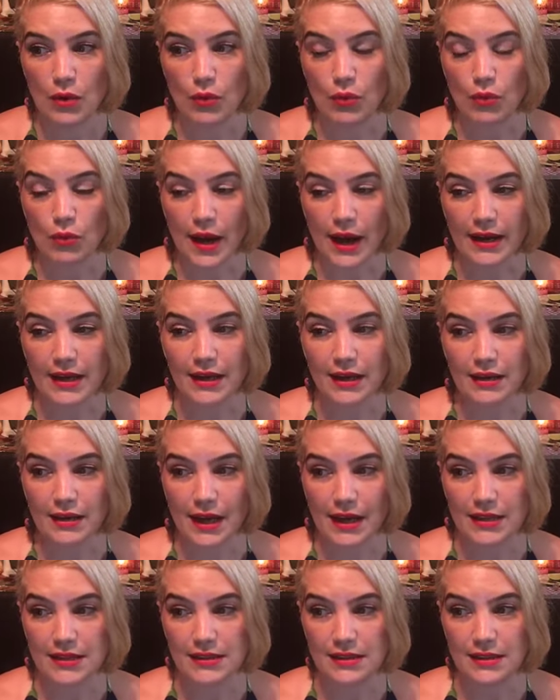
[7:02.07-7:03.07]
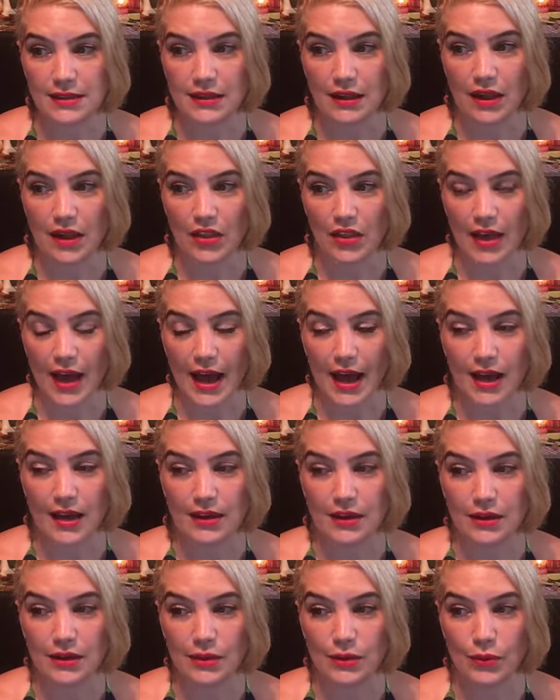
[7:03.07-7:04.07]
recognizing that
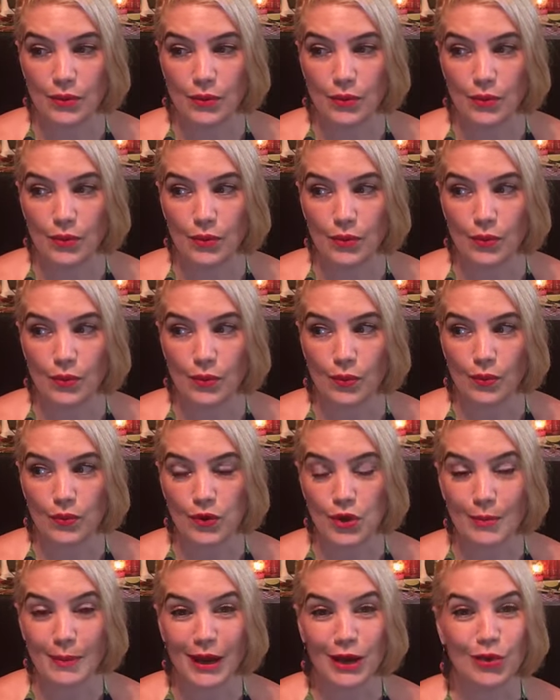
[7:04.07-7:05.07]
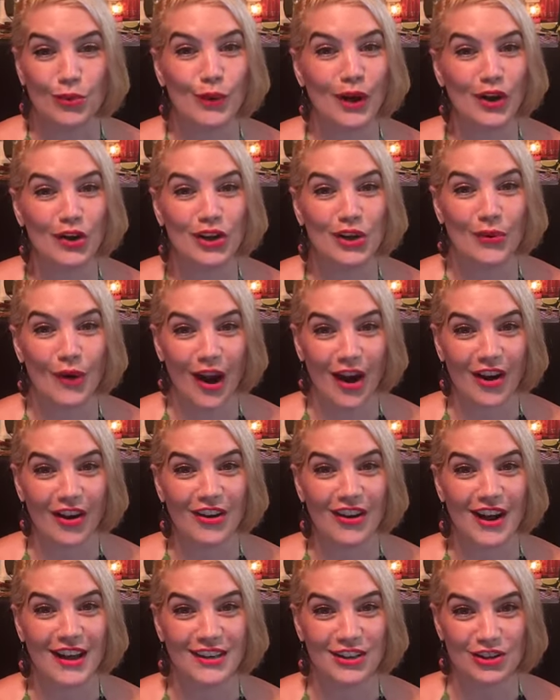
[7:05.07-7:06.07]
no matter where you are
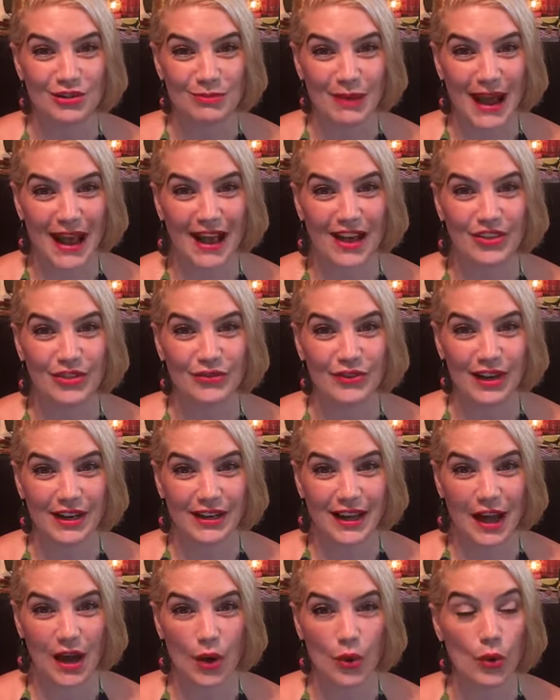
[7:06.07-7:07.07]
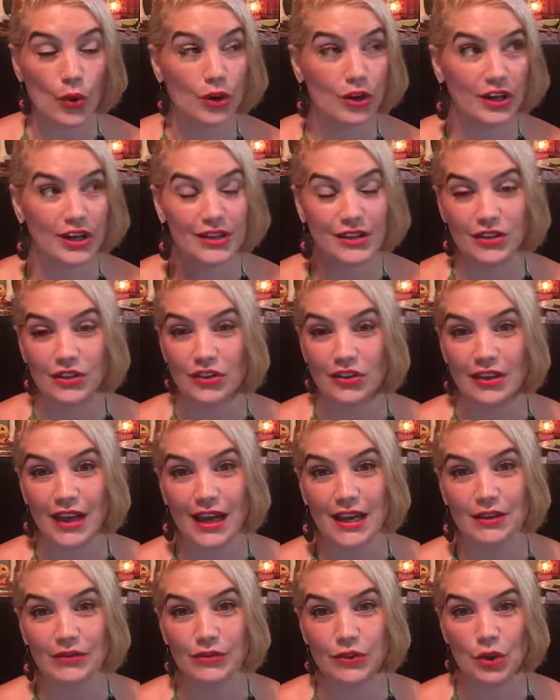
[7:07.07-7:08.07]
on your path right now or in your
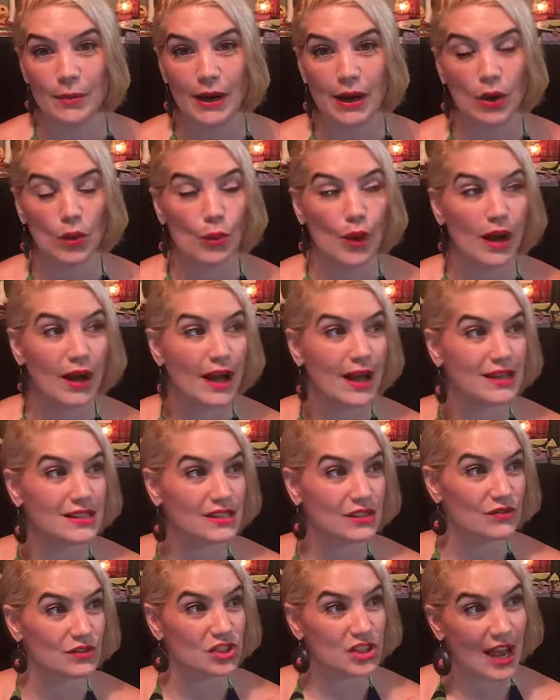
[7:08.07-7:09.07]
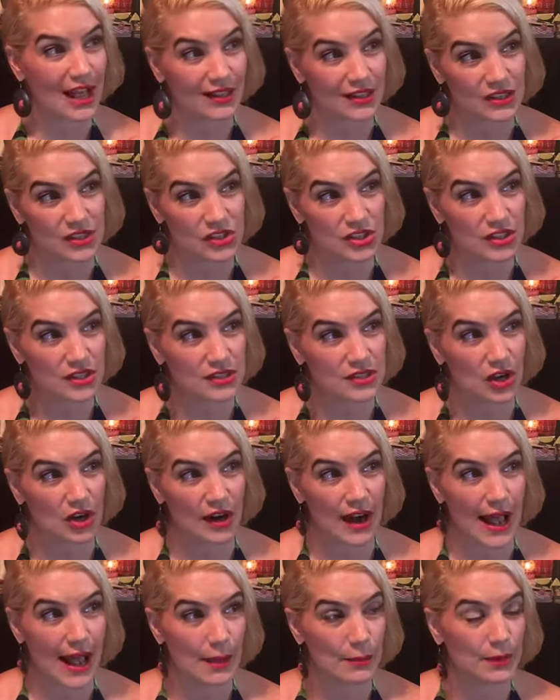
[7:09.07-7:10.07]
life, no matter what kinds of challenges are
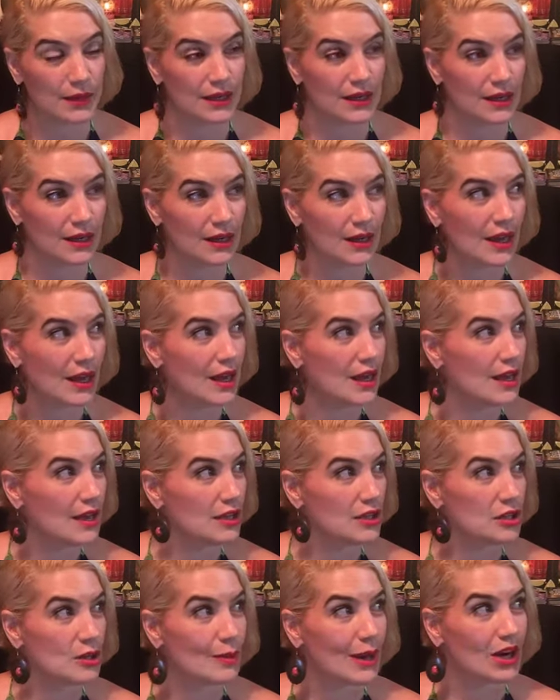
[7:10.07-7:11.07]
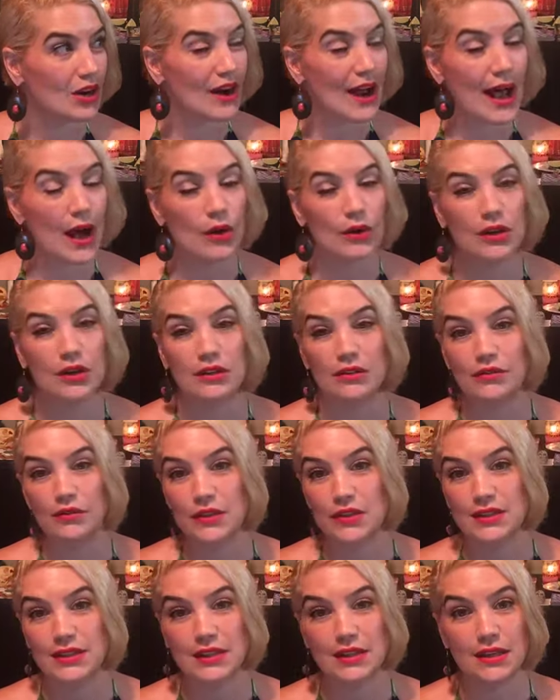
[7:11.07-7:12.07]
happening, no matter how
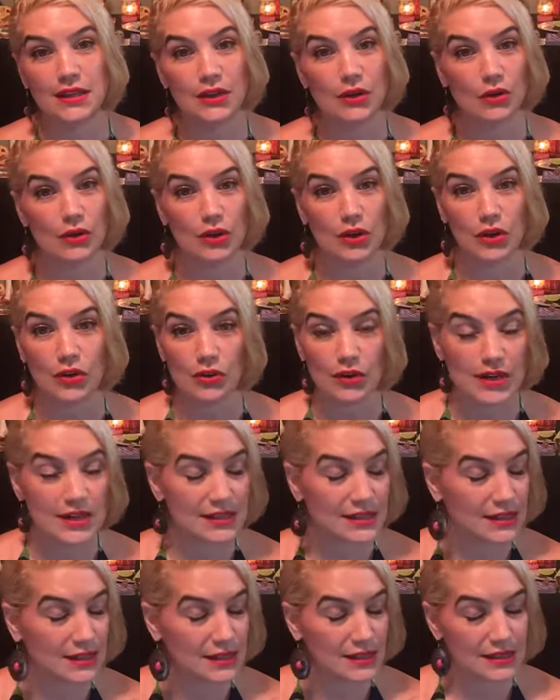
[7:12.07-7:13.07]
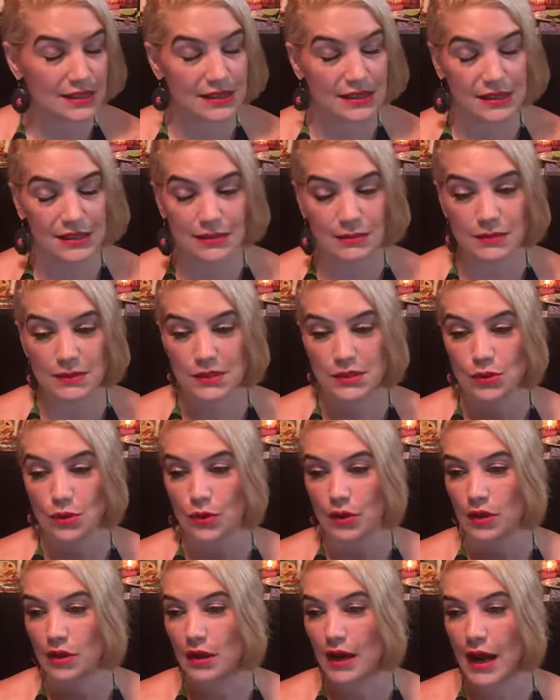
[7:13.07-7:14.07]
confusing or crazy it seems
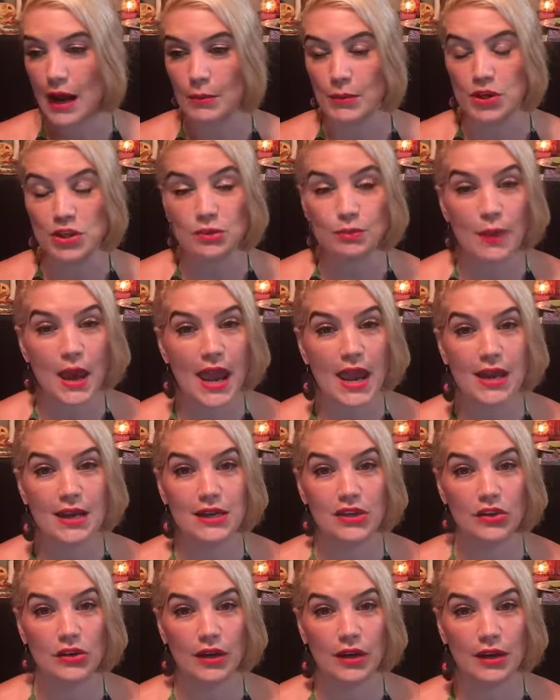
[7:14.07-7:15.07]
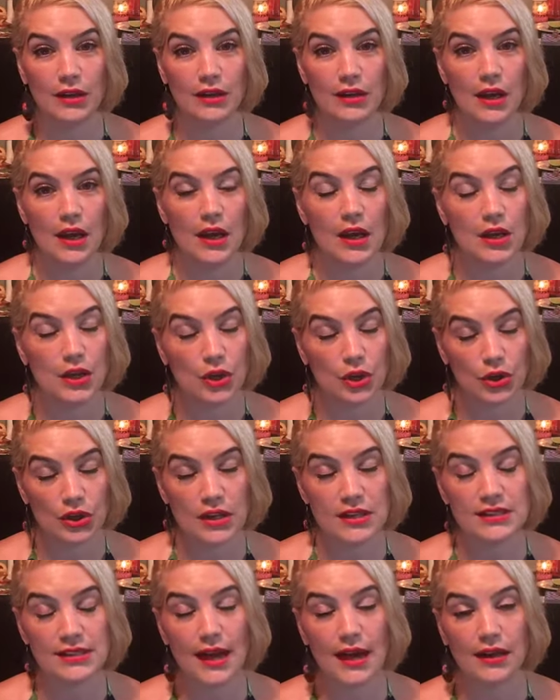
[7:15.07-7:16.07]
or how much pain you're in, you're
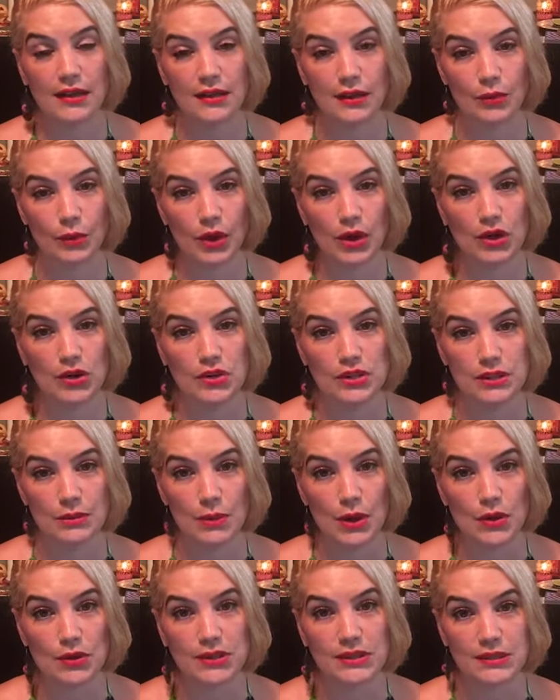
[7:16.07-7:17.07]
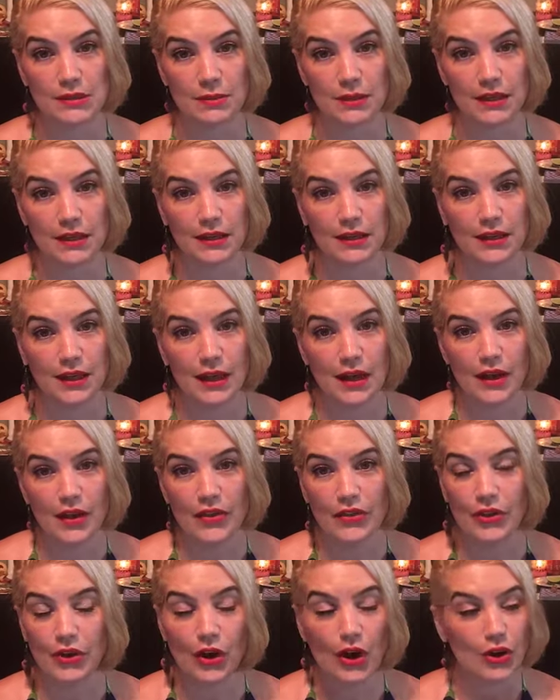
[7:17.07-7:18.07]
exactly where you're supposed to be.
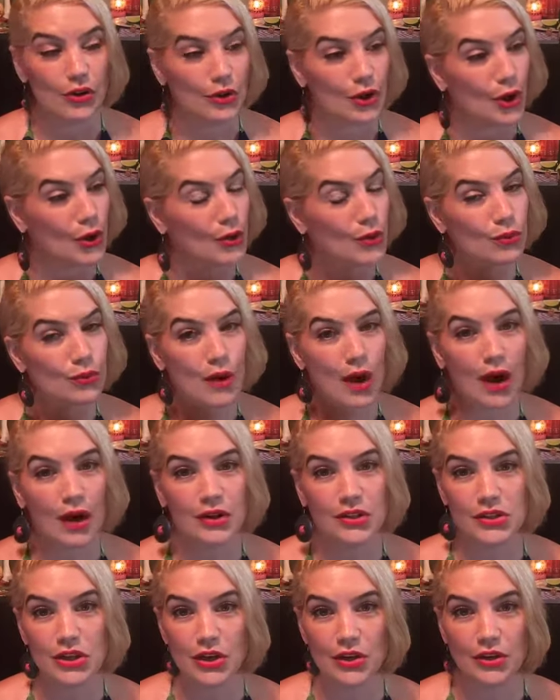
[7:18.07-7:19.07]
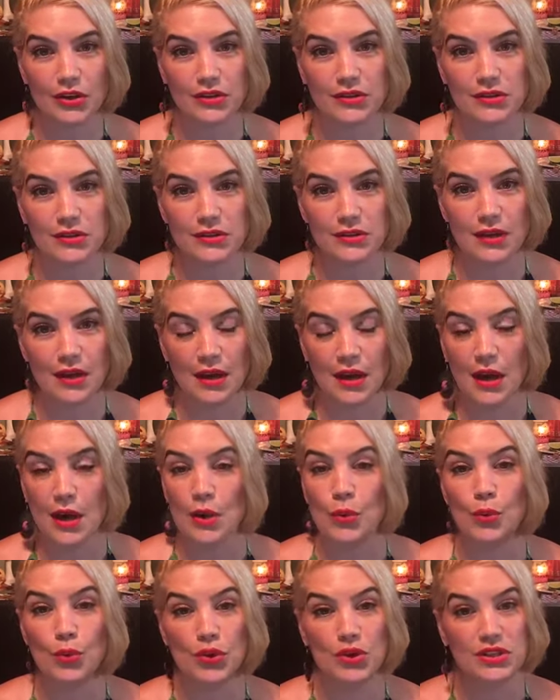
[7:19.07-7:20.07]
There are no wrong turns.
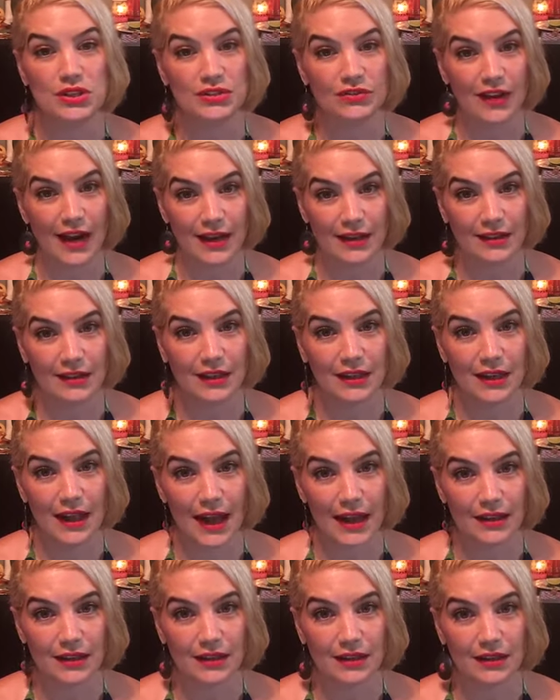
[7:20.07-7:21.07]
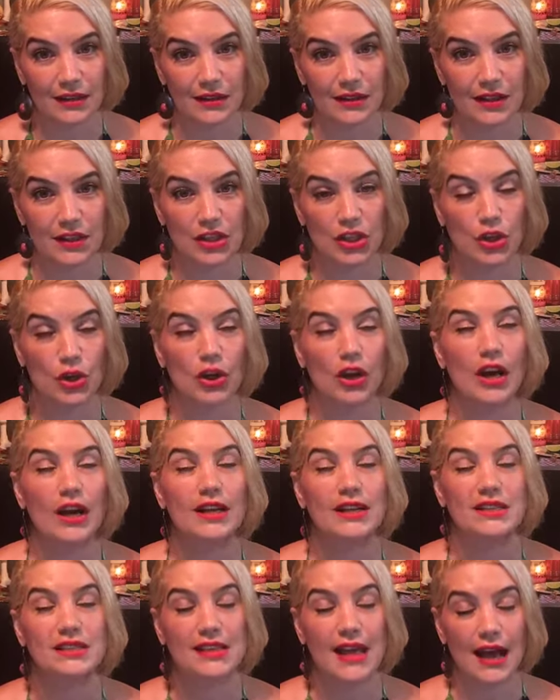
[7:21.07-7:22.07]
We're divinely guided. You're
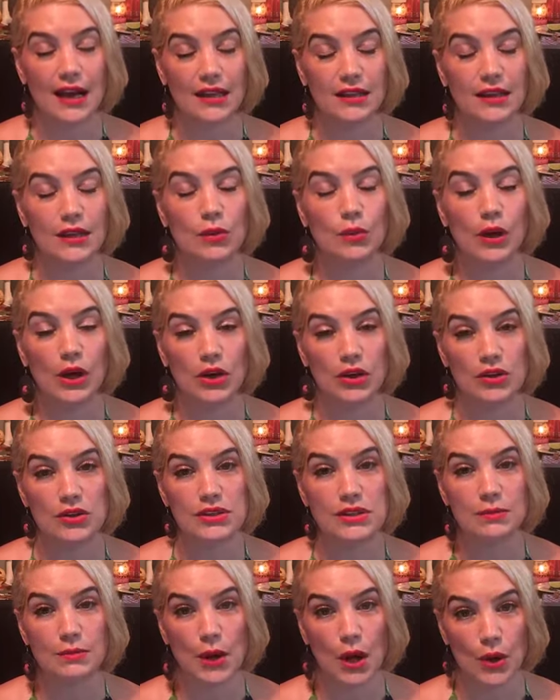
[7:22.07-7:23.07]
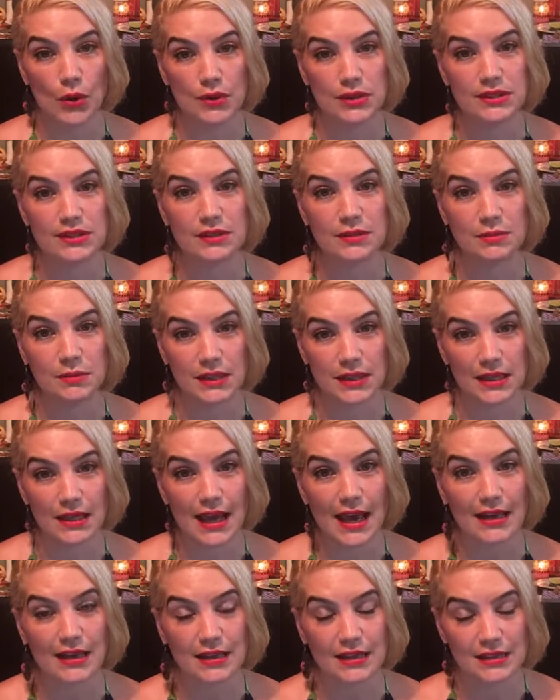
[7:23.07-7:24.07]
exactly where you're supposed to be
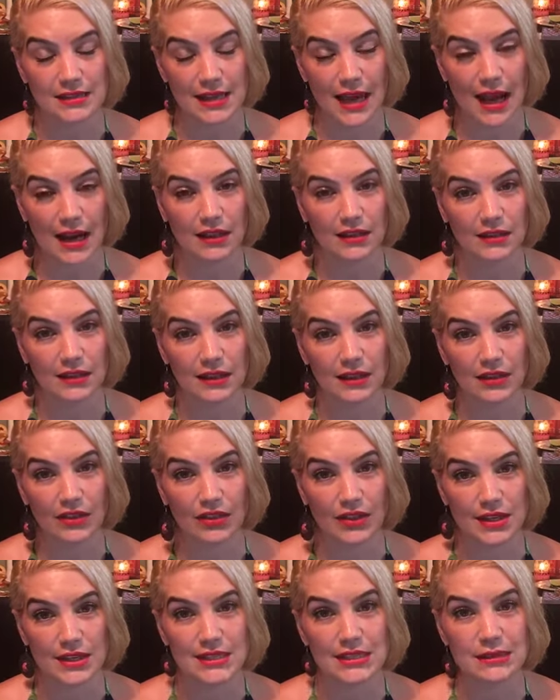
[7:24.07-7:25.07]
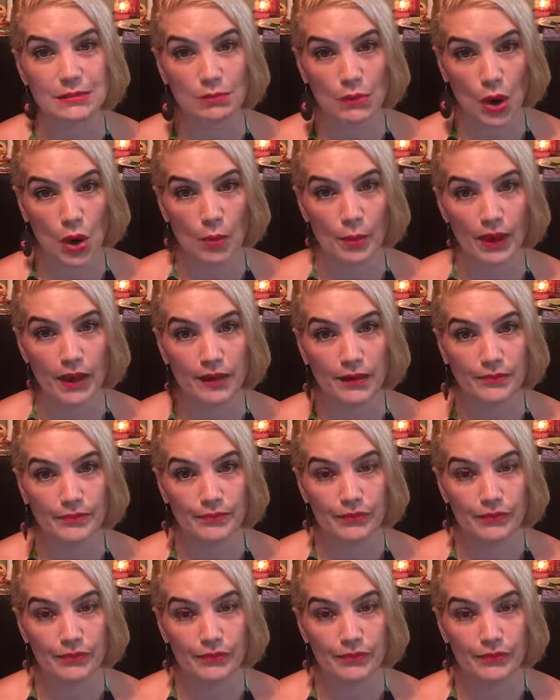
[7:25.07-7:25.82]
at exactly this moment.